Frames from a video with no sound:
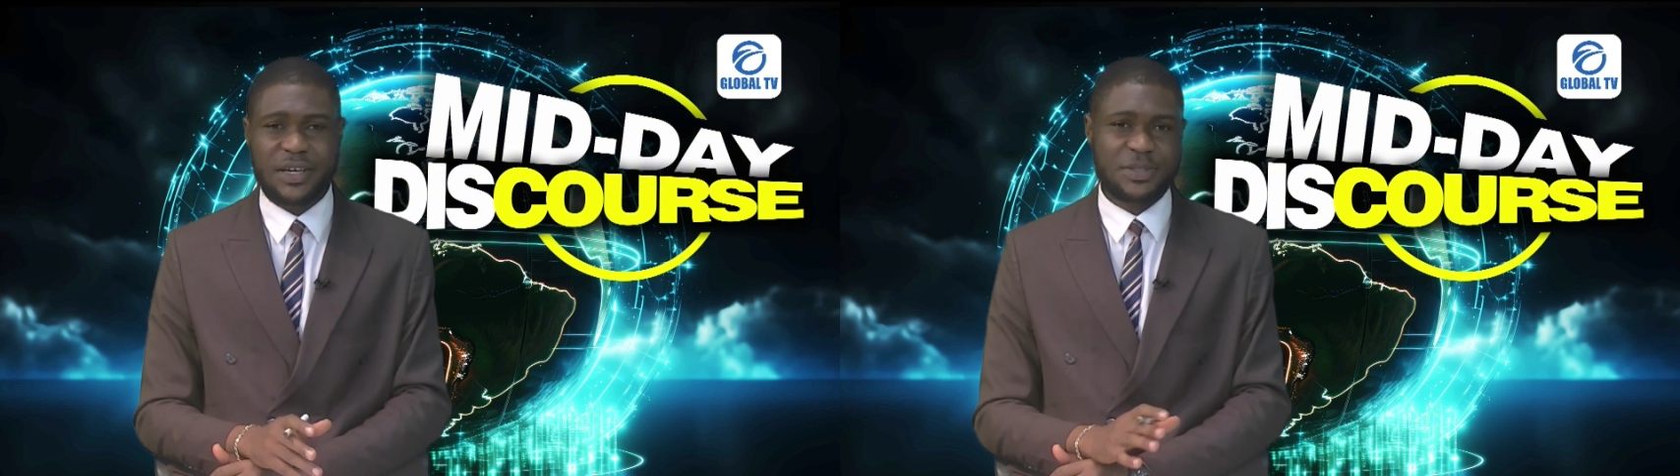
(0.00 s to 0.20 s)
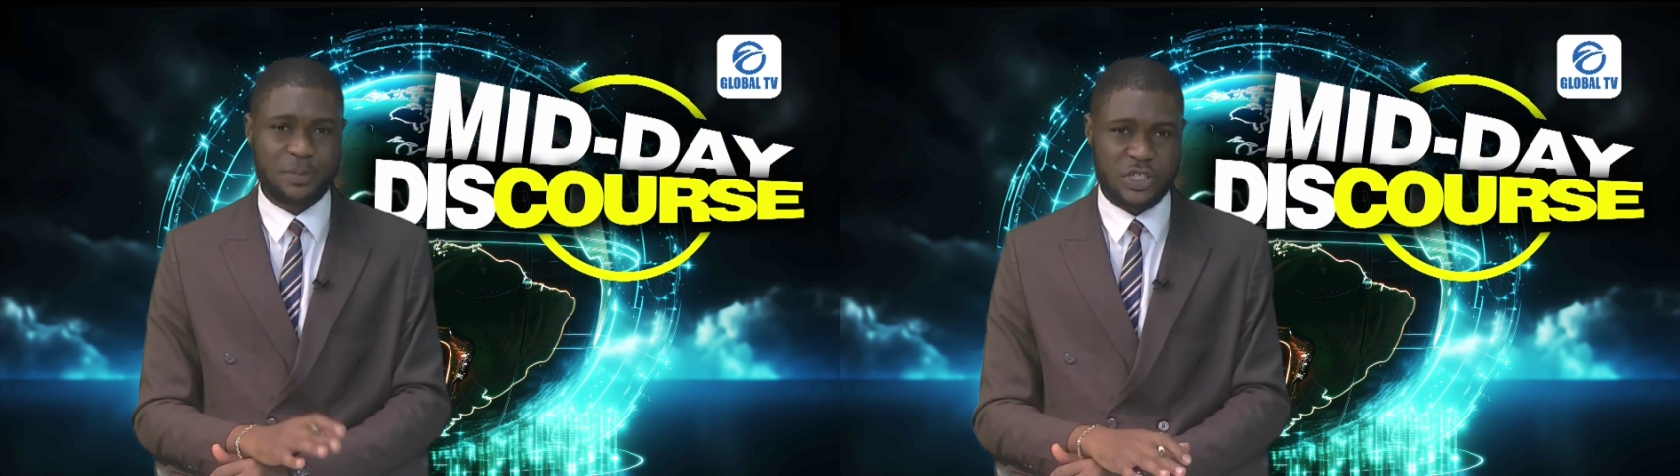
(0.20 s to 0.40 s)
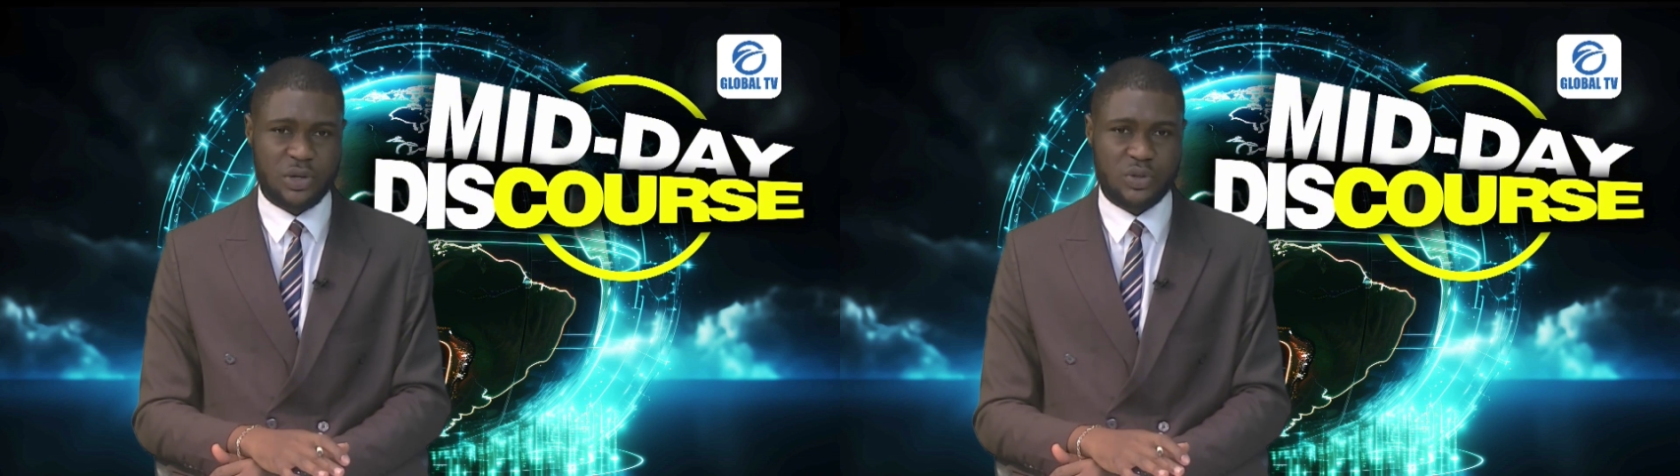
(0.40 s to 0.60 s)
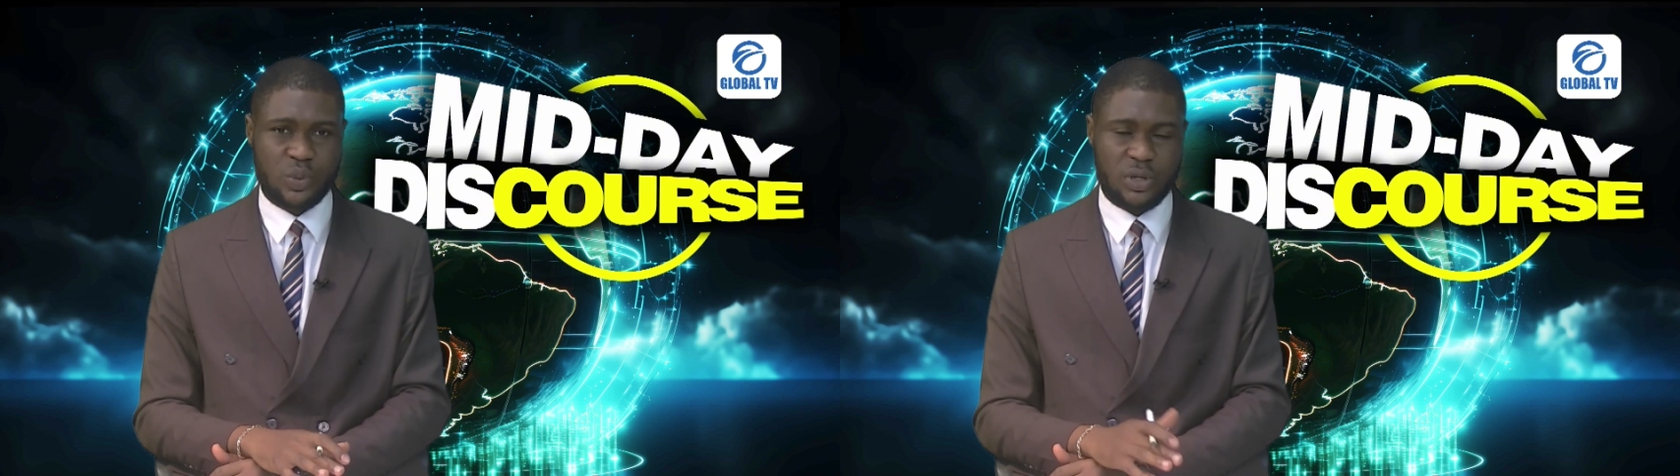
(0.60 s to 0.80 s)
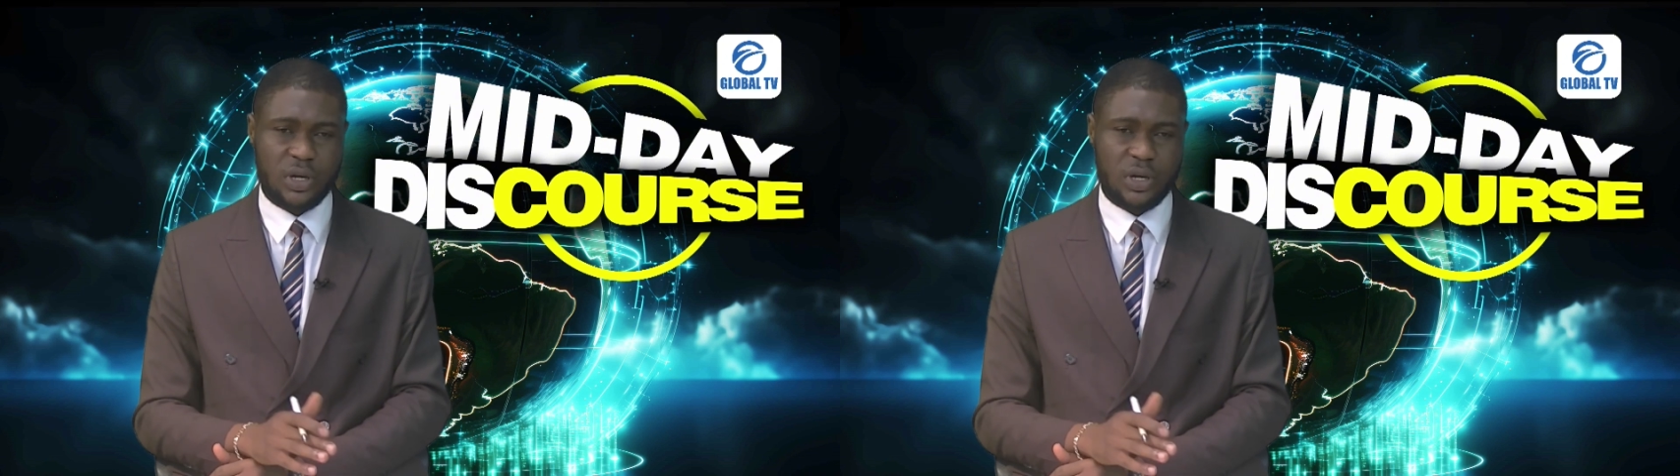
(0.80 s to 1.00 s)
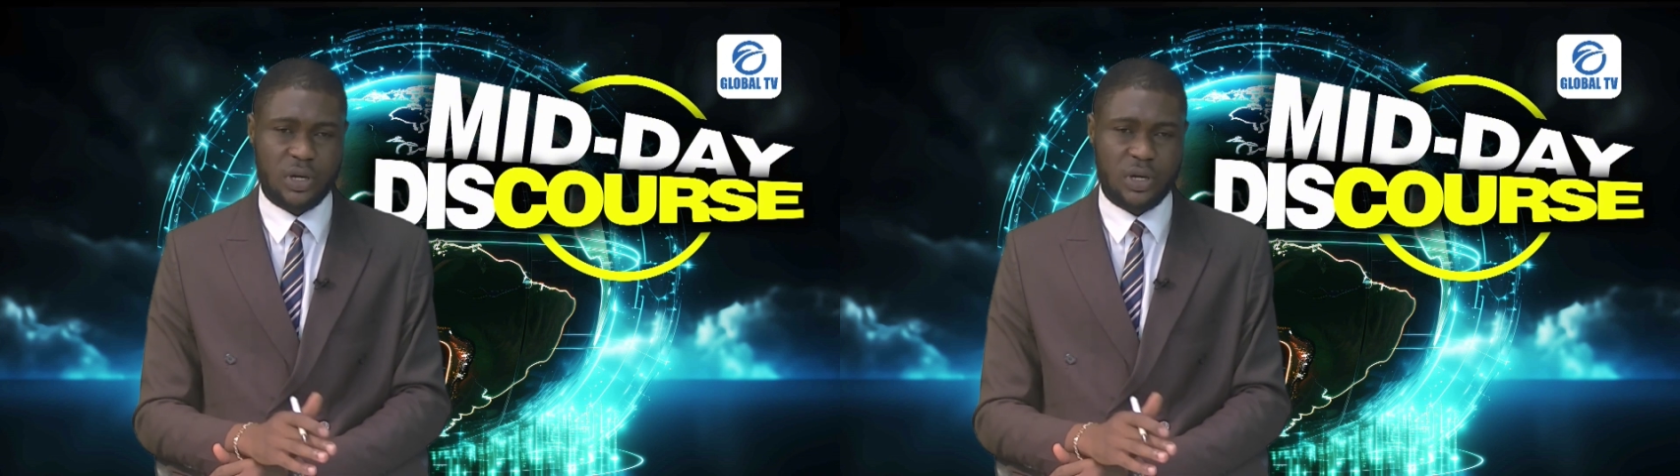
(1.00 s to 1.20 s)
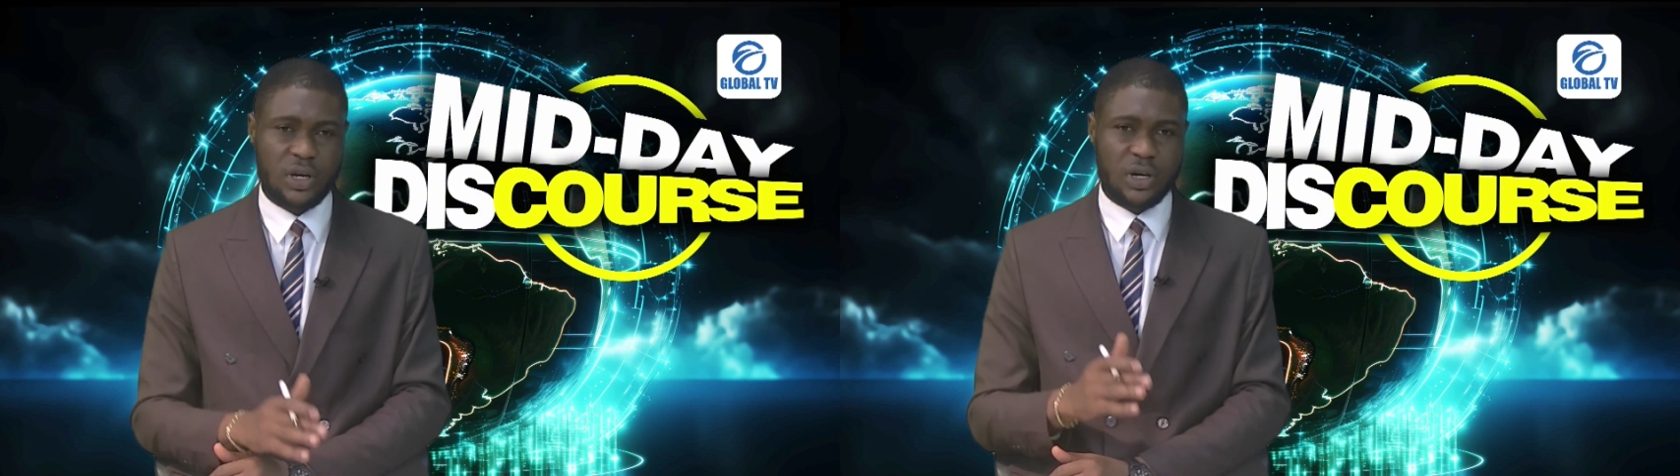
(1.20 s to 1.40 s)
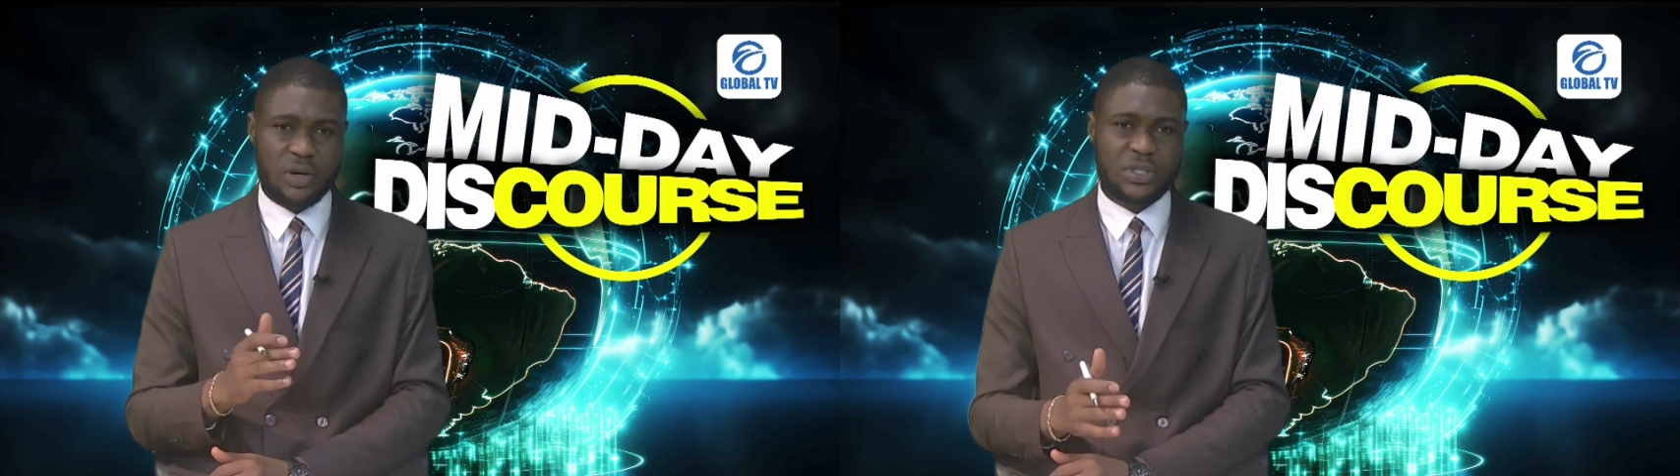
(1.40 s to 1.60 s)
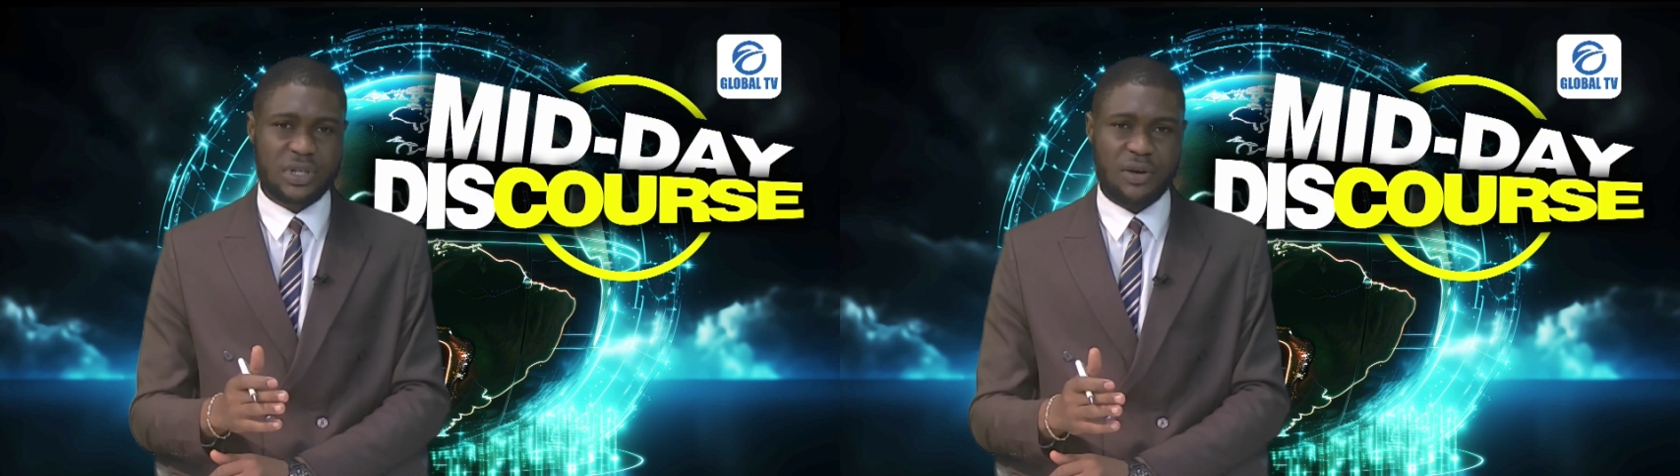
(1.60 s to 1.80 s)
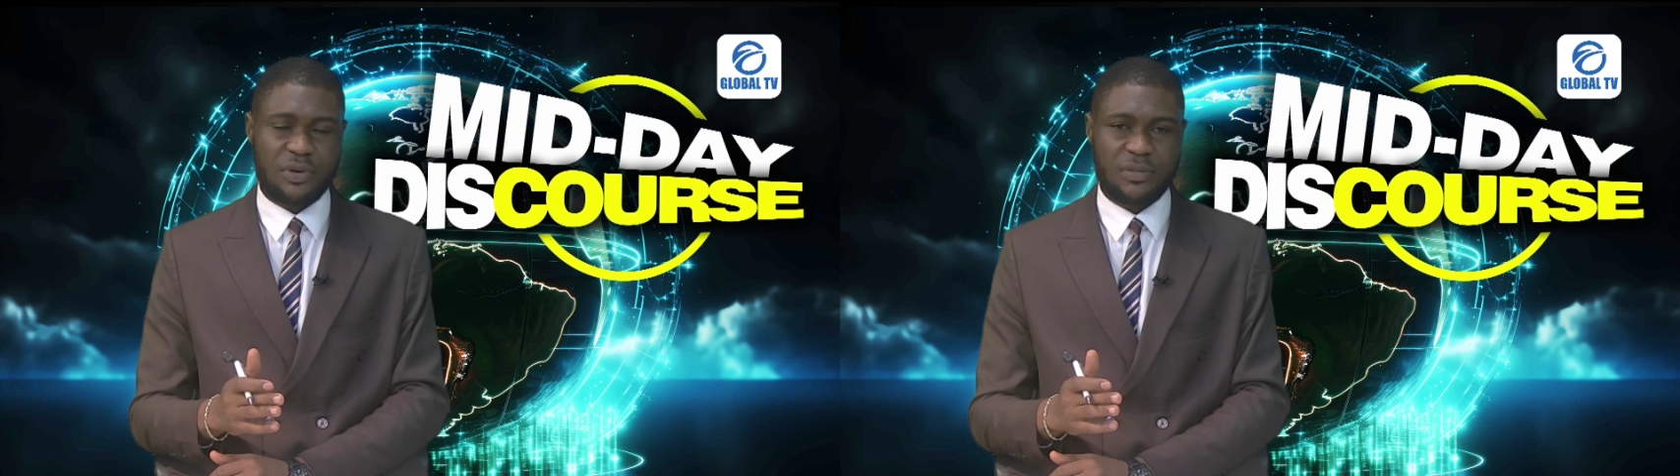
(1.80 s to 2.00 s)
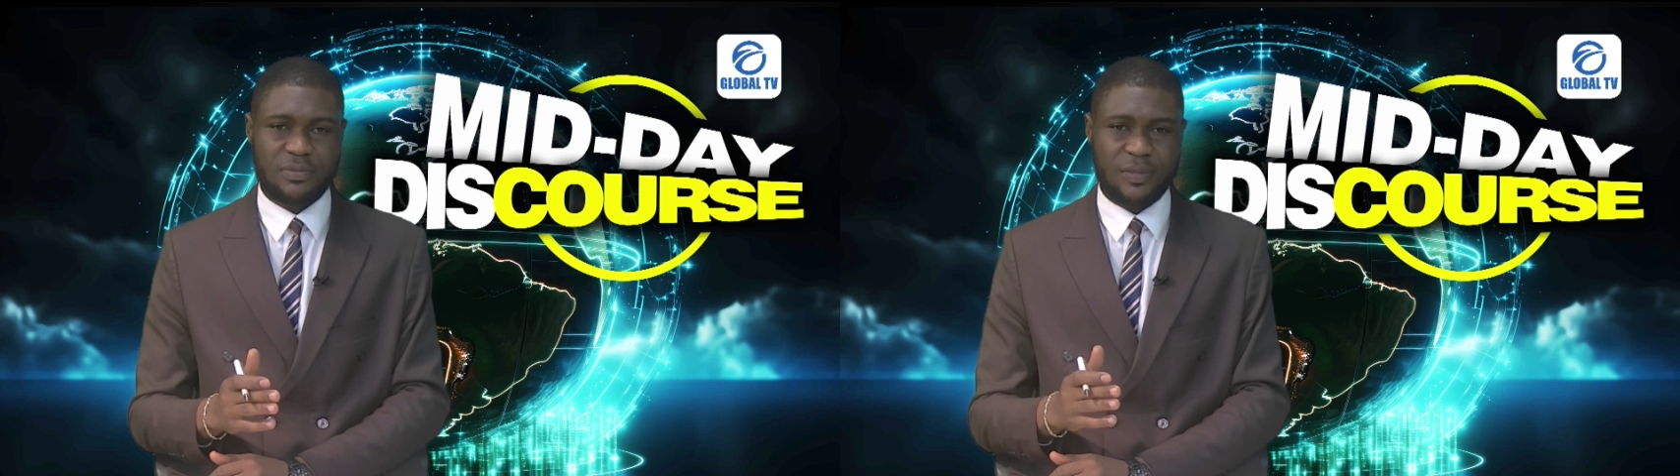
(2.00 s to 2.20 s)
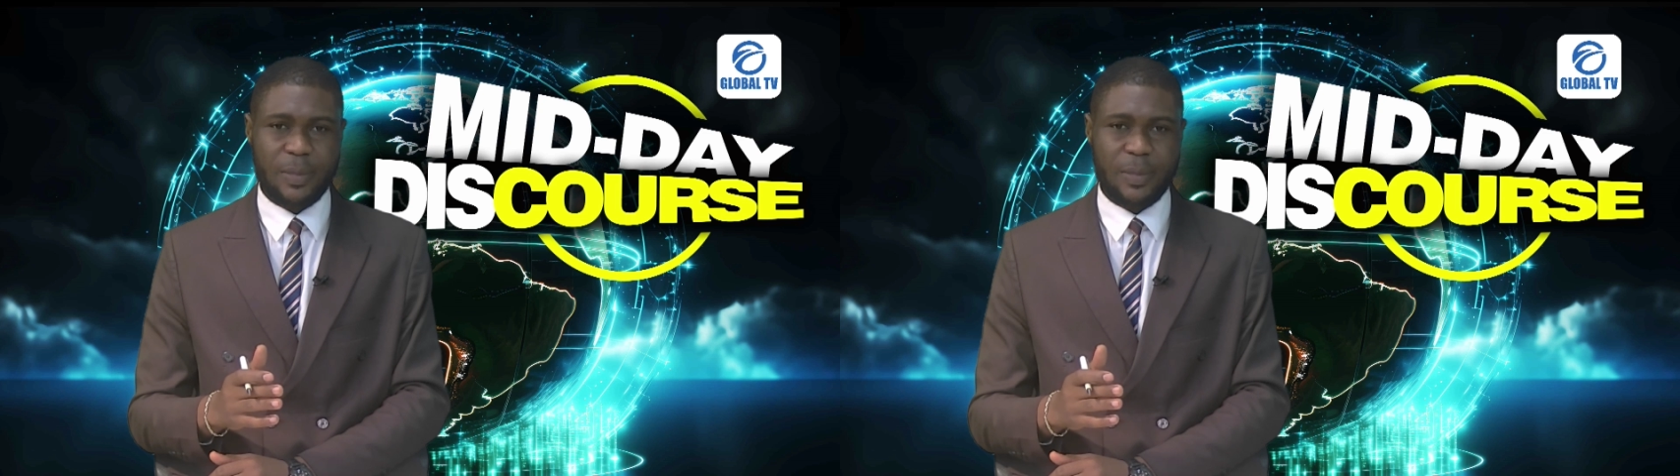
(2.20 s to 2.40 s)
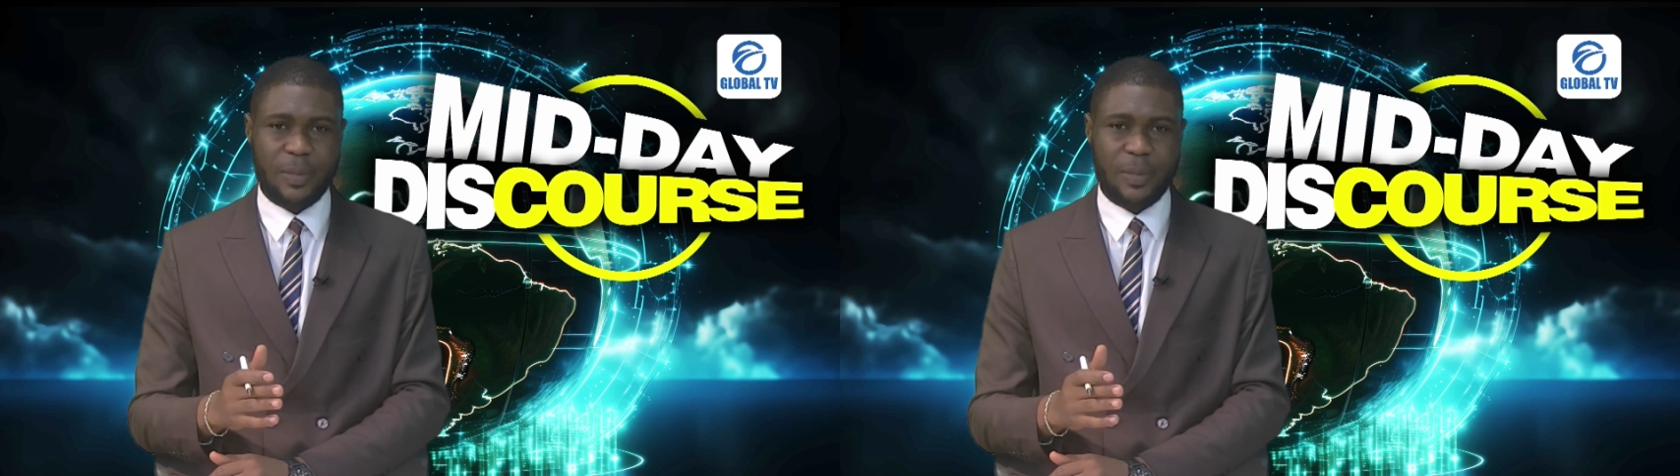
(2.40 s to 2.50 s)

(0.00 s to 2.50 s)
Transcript: special squad. Mr. Lanre,